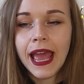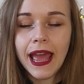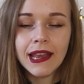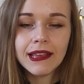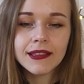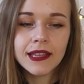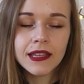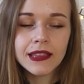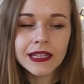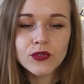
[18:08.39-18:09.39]
And I
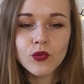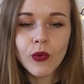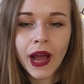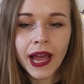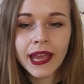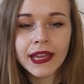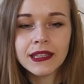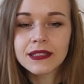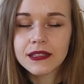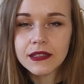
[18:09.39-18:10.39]
think that's why
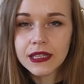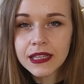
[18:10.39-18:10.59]
it's